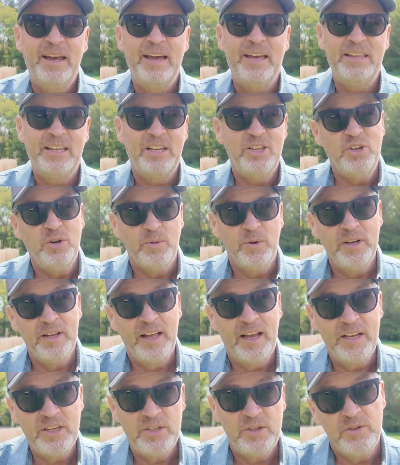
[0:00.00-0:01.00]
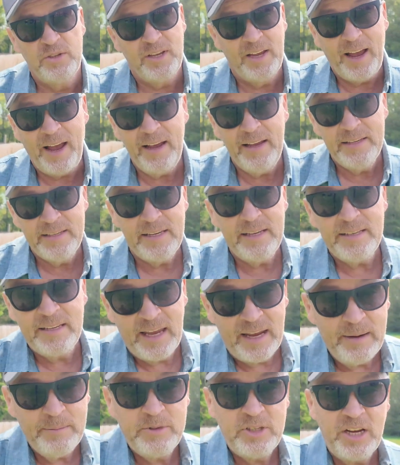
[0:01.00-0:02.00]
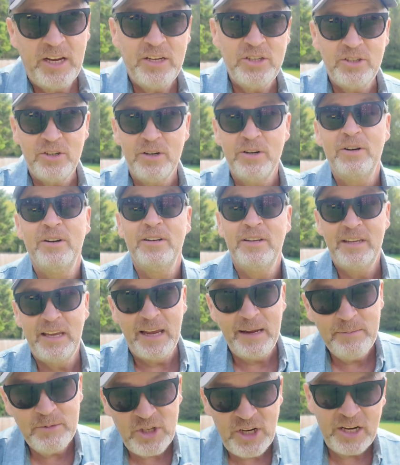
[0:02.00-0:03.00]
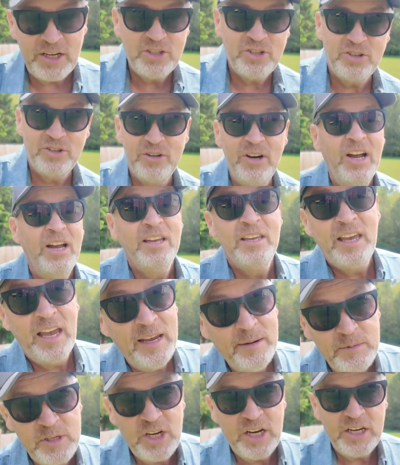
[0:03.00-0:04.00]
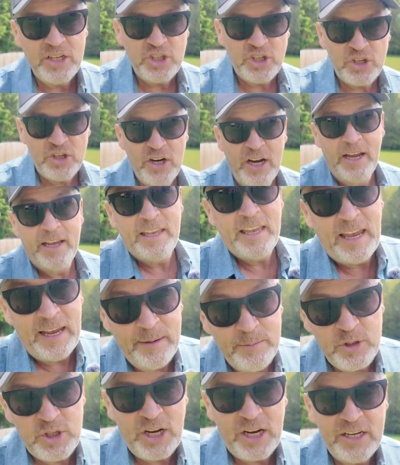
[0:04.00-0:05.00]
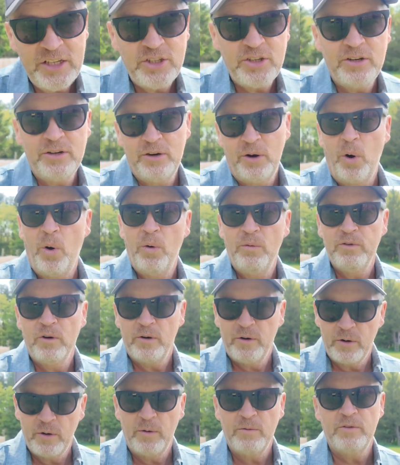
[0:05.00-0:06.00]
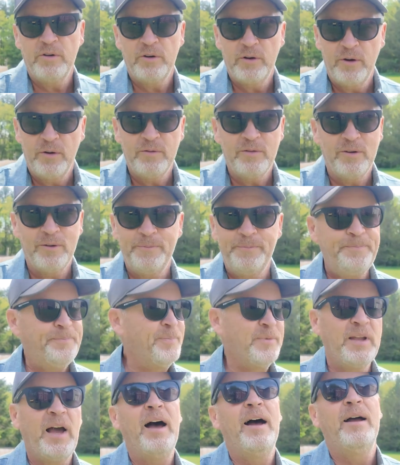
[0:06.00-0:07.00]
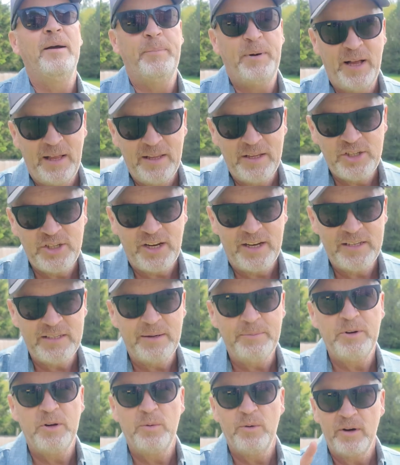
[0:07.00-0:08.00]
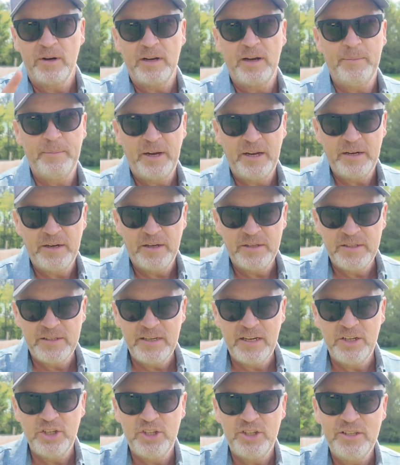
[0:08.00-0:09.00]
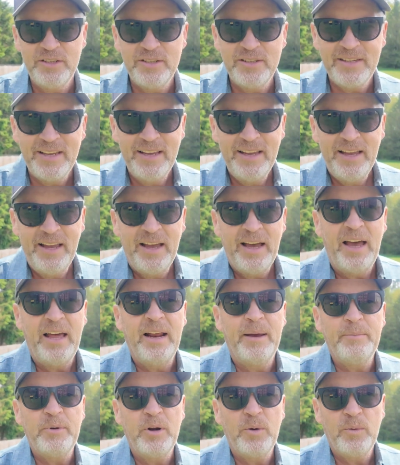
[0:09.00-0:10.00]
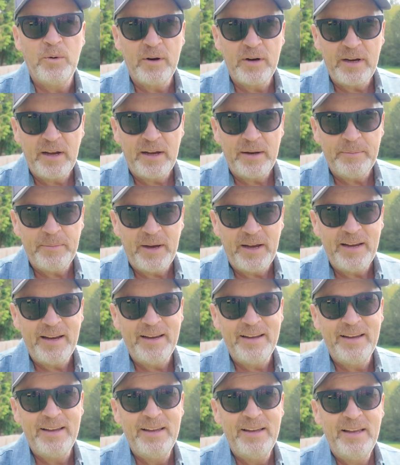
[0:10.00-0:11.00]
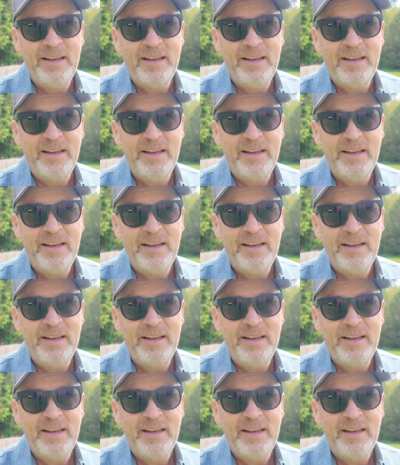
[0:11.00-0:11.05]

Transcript: and then you realize, you say, I said game changer, game changer, game changer, game changer over and over and over. I apologize. I'm going to work on my enunciations, and I'm going to work on my